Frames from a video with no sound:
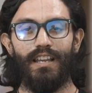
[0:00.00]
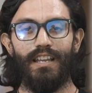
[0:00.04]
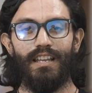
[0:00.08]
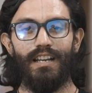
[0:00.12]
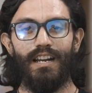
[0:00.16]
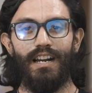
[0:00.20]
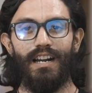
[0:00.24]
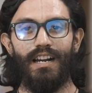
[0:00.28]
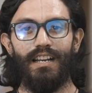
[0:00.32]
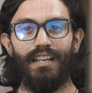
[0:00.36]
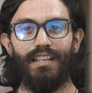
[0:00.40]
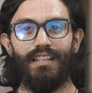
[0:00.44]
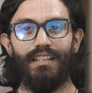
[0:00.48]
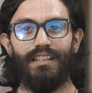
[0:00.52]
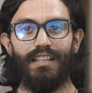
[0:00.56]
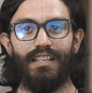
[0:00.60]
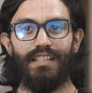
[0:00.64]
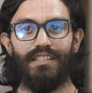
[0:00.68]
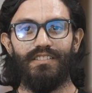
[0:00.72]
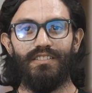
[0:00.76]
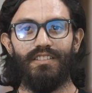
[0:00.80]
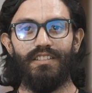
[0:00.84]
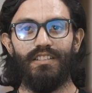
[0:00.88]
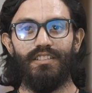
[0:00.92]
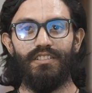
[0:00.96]
AI
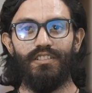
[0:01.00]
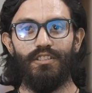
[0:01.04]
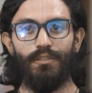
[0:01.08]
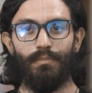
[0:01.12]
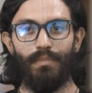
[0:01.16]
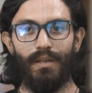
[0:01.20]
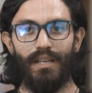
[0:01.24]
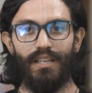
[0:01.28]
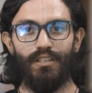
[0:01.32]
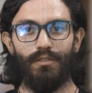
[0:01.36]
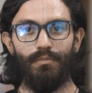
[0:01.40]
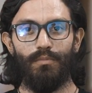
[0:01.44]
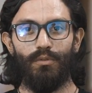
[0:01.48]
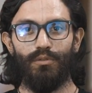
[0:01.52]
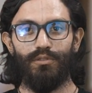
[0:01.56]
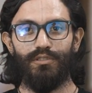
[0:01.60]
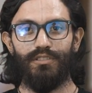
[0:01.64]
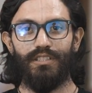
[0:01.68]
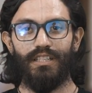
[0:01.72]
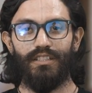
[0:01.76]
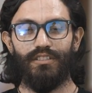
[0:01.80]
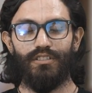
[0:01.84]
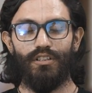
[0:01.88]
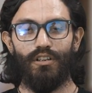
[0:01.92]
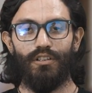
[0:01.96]
is the dependable
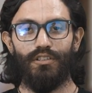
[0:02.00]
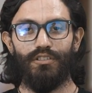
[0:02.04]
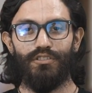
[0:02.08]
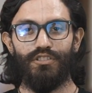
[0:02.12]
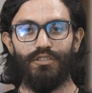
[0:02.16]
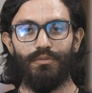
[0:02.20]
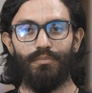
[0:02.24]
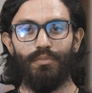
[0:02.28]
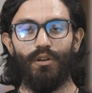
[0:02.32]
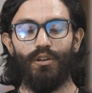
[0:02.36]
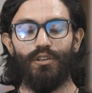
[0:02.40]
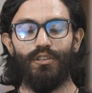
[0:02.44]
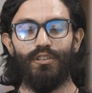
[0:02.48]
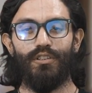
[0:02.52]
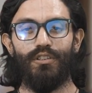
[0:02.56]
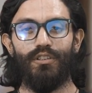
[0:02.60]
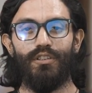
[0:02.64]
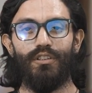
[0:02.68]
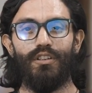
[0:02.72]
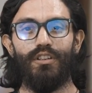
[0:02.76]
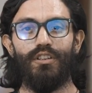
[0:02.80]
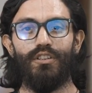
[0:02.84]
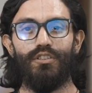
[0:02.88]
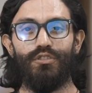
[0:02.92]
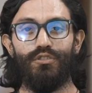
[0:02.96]
technology partner
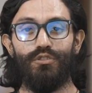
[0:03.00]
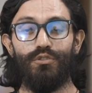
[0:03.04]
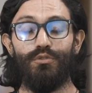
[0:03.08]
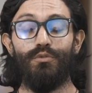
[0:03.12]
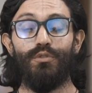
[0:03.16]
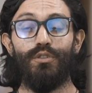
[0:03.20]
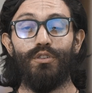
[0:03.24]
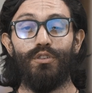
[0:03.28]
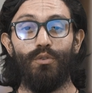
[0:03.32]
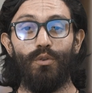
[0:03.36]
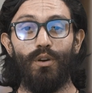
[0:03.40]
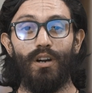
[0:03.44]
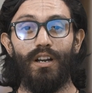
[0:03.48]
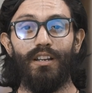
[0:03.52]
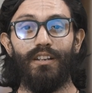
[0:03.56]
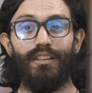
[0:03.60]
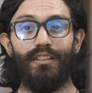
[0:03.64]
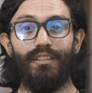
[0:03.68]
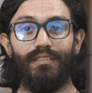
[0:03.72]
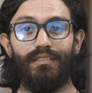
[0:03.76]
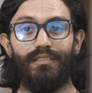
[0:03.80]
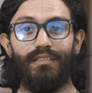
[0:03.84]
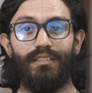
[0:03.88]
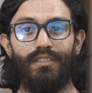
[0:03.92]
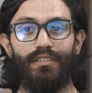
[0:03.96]
you require.
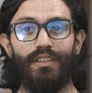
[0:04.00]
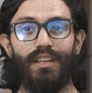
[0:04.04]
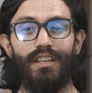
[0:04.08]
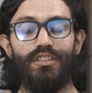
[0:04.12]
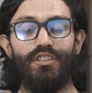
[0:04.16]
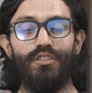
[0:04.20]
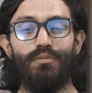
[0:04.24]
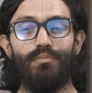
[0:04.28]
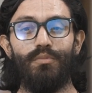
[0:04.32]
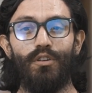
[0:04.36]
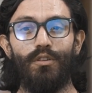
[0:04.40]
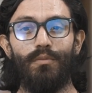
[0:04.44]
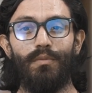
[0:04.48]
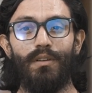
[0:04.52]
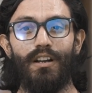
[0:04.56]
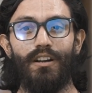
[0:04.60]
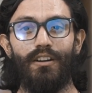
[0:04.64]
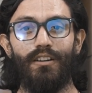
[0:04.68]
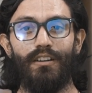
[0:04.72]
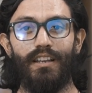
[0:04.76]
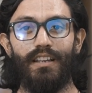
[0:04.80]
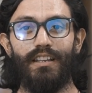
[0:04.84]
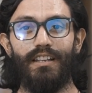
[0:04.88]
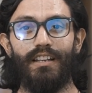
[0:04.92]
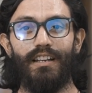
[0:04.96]
Thank you,
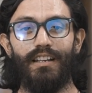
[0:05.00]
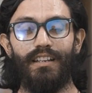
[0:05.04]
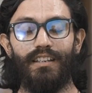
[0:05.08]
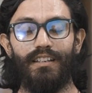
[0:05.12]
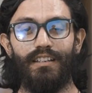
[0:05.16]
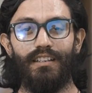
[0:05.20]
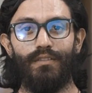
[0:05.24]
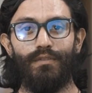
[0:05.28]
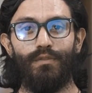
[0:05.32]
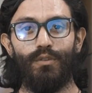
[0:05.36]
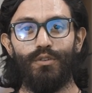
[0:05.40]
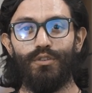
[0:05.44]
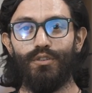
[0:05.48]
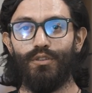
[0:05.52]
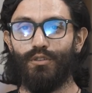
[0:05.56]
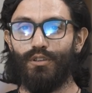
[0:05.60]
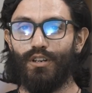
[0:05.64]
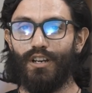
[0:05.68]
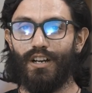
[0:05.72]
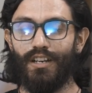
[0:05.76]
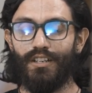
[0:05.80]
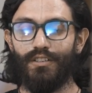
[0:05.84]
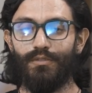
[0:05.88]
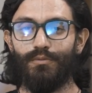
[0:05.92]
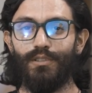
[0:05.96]
Birbal AI, for your
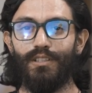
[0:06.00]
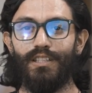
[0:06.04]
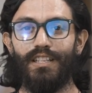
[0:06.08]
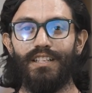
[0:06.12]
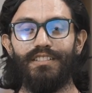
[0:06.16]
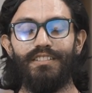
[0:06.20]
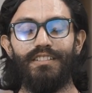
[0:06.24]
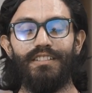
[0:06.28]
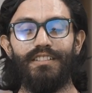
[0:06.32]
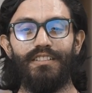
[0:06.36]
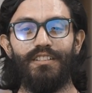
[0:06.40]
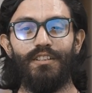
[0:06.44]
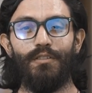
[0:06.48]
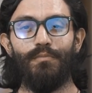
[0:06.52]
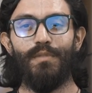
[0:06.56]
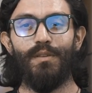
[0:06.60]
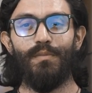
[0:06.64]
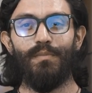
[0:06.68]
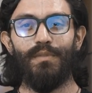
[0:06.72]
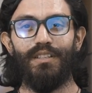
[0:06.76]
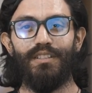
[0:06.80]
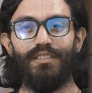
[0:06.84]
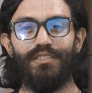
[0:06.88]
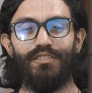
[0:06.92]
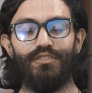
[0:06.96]
unrelenting
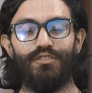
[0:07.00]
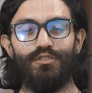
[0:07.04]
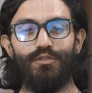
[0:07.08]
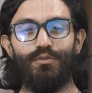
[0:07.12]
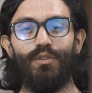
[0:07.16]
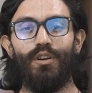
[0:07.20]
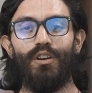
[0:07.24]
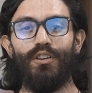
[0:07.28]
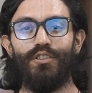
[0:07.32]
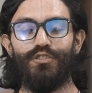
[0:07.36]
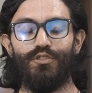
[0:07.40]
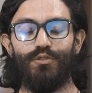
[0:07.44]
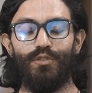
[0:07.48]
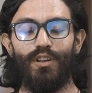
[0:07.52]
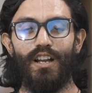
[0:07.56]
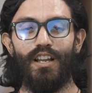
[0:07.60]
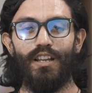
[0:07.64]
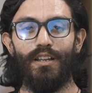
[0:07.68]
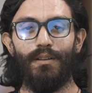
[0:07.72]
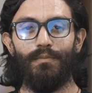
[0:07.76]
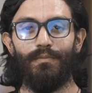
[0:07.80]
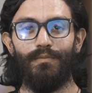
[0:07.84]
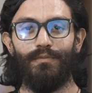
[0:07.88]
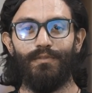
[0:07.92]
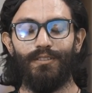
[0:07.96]
commitment to our
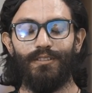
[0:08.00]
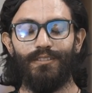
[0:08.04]
triumph.